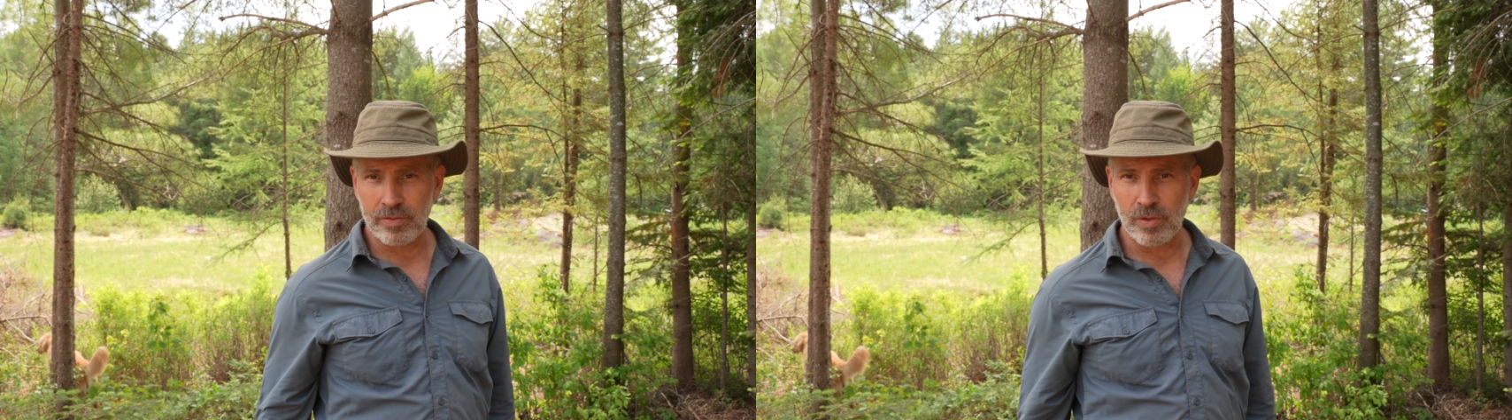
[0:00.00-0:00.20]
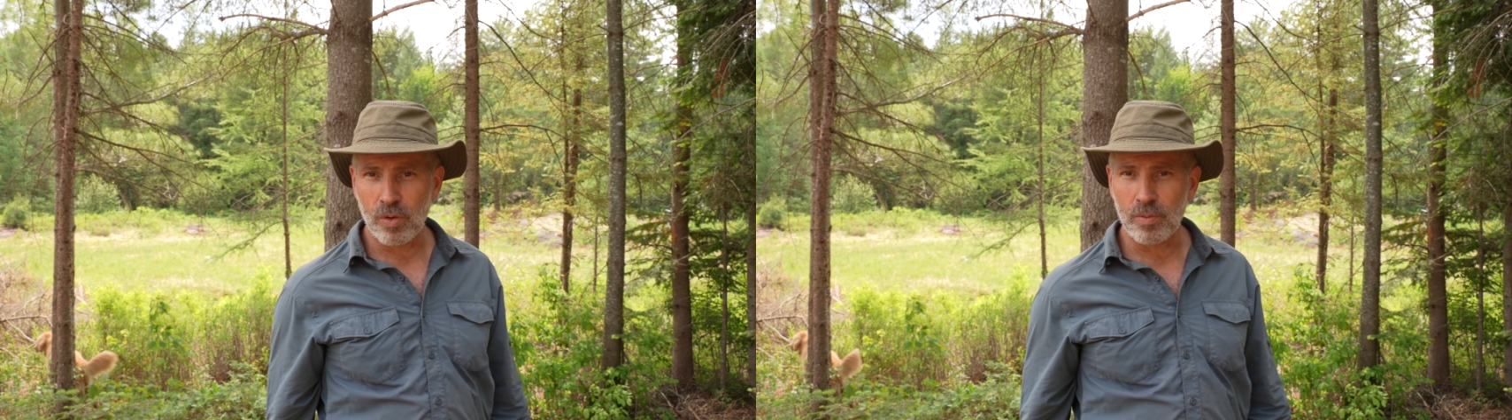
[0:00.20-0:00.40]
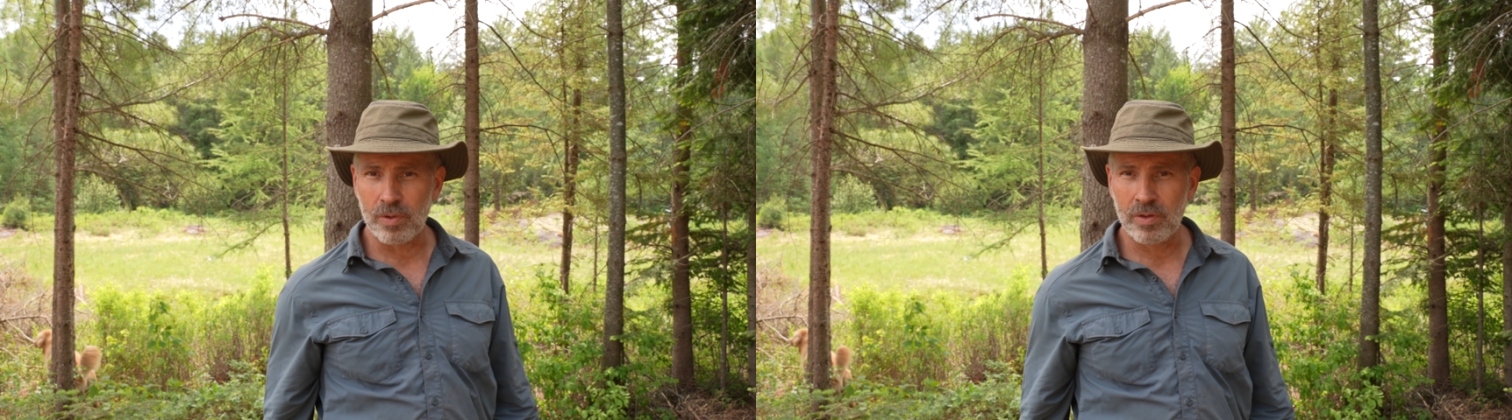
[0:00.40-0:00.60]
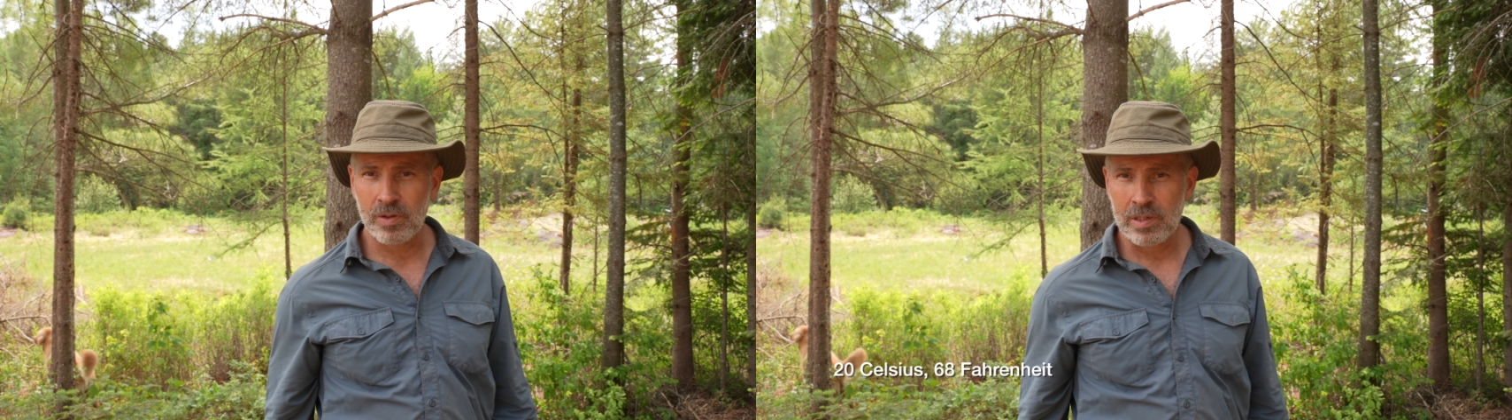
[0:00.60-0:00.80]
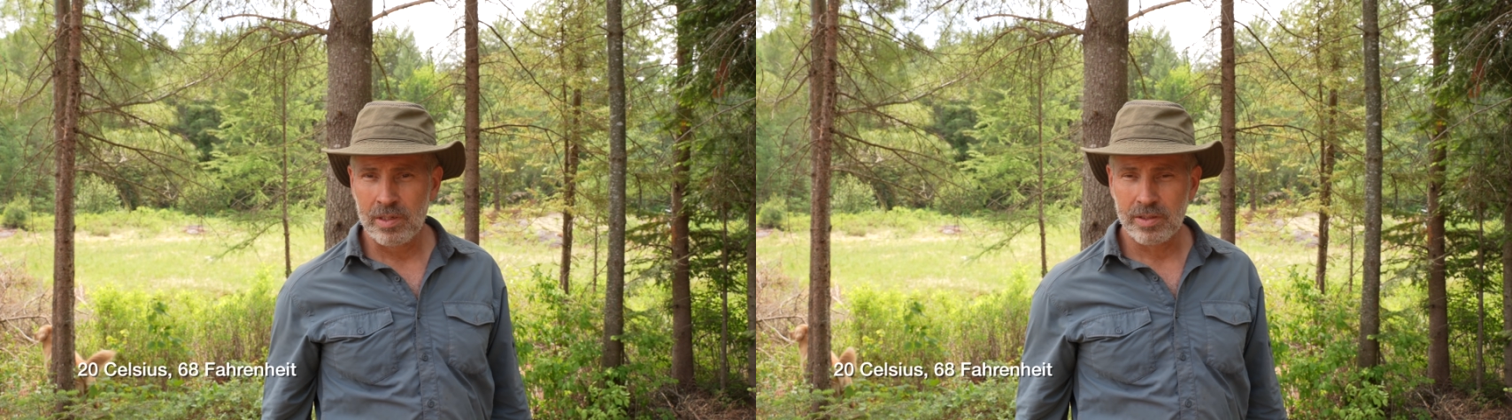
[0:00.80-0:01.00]
normal,
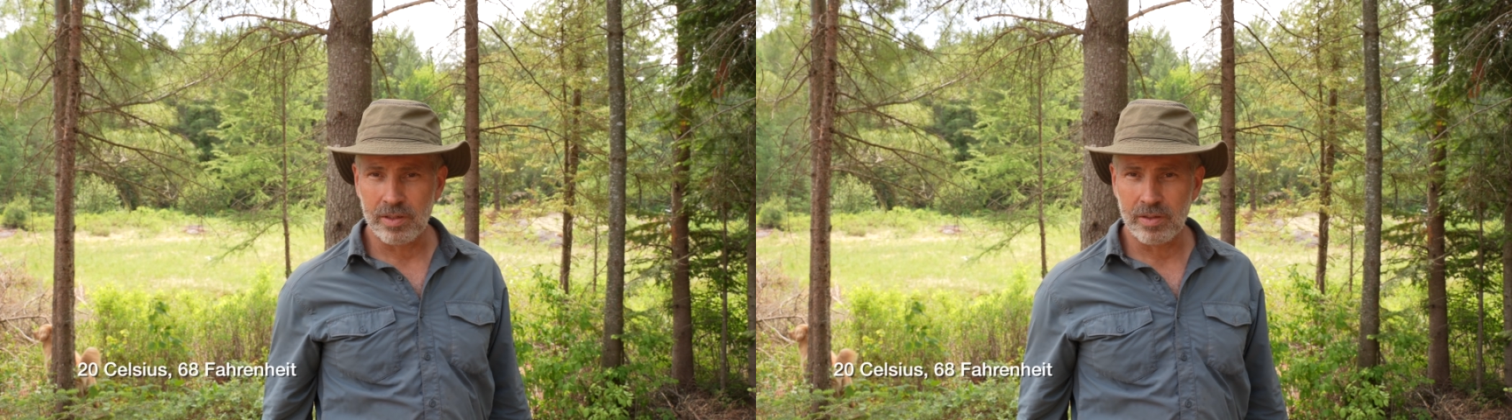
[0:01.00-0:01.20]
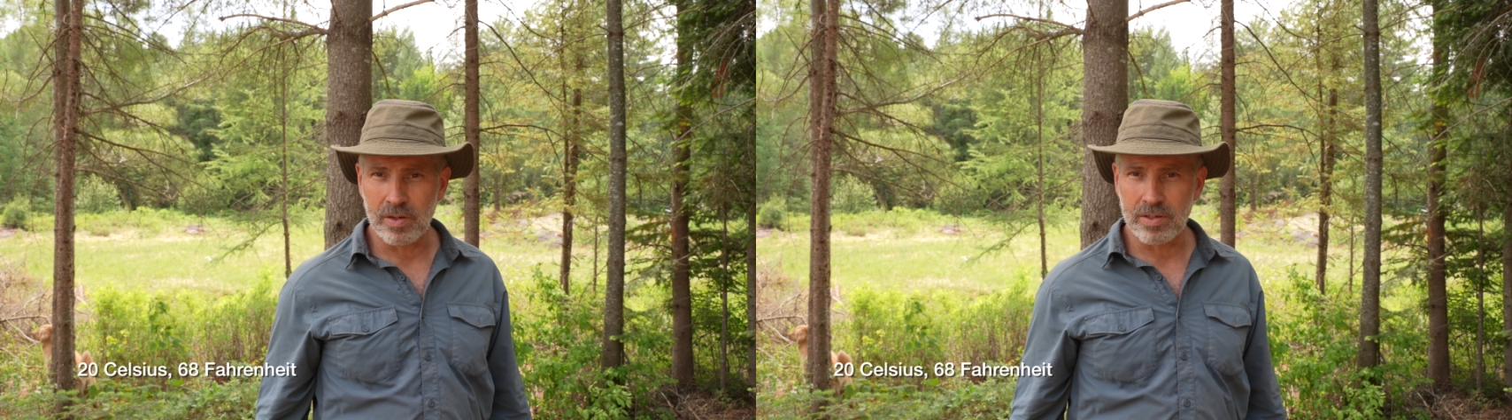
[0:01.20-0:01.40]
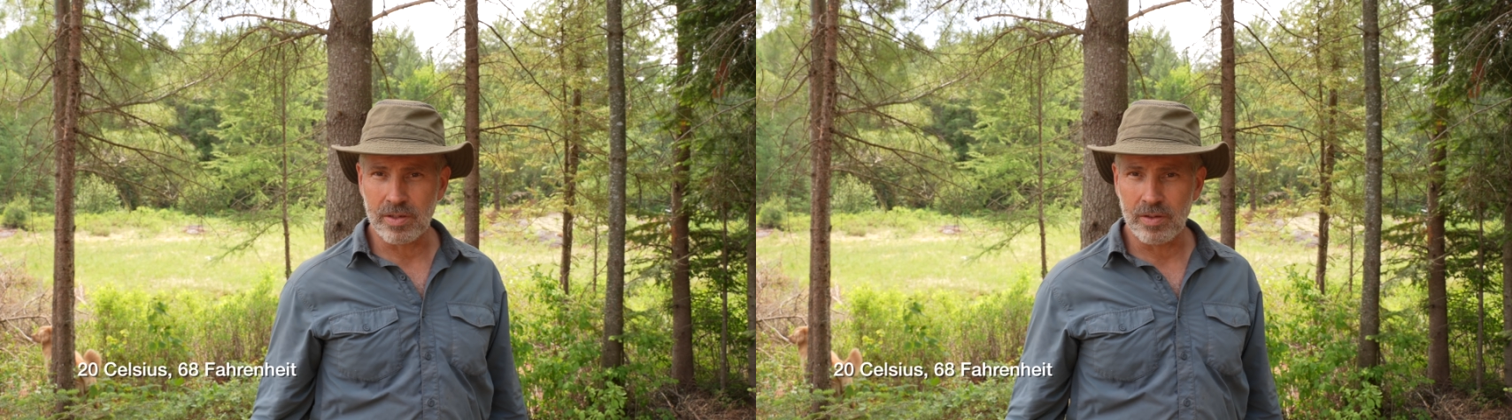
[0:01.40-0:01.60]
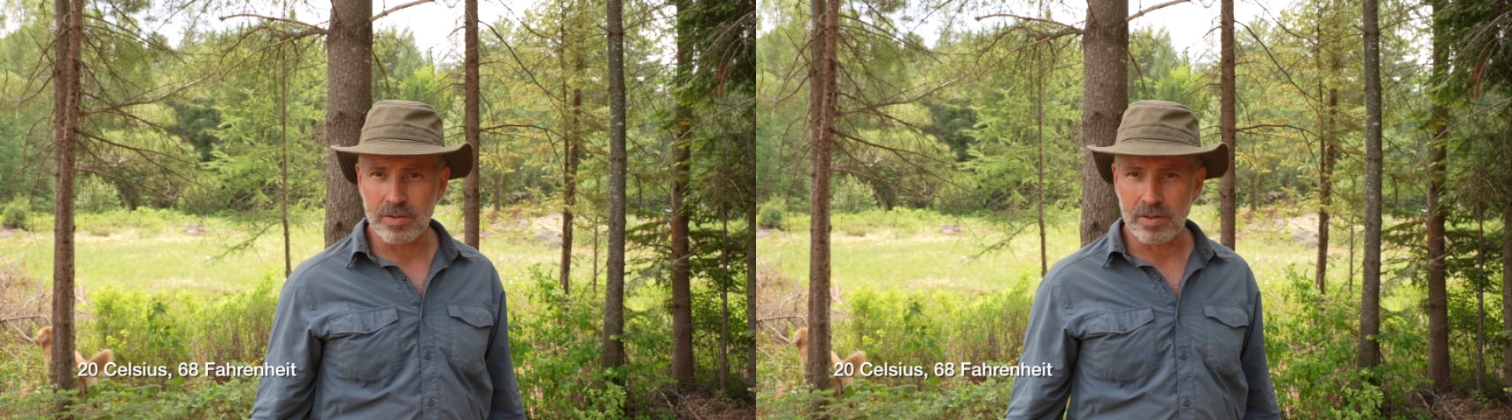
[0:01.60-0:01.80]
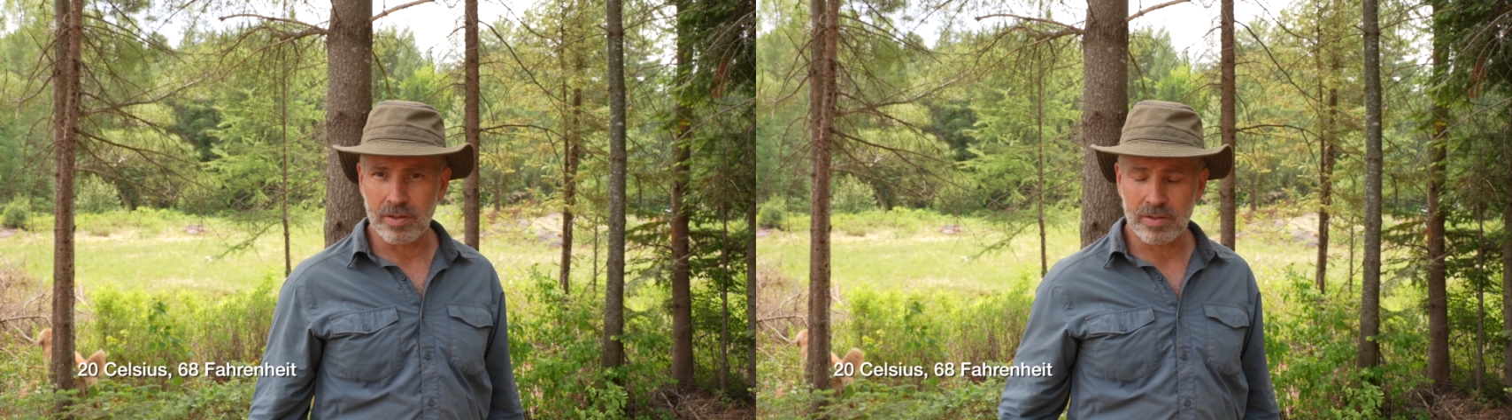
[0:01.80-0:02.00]
10 degrees
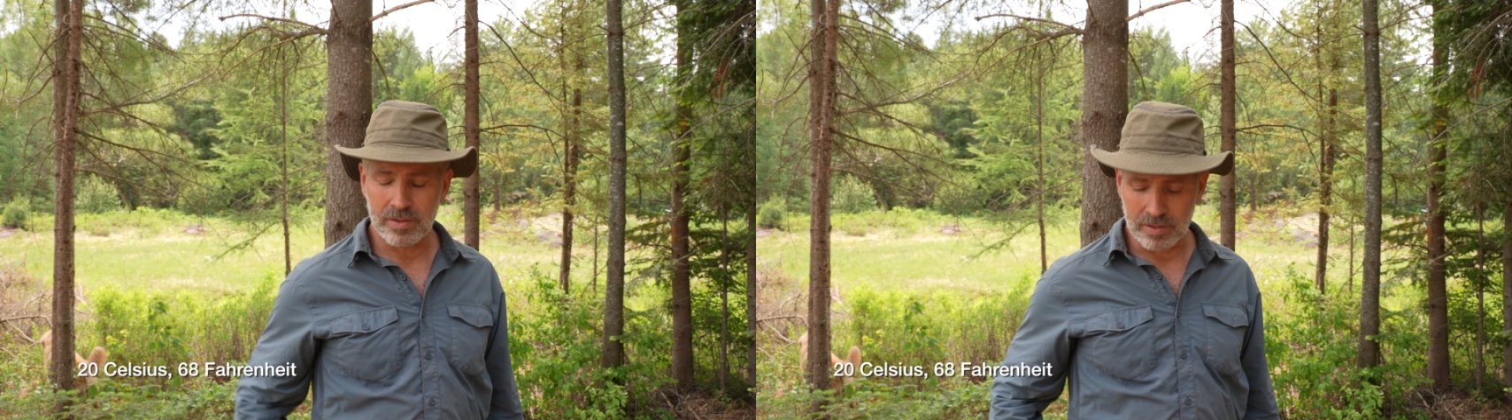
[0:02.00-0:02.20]
Celsius.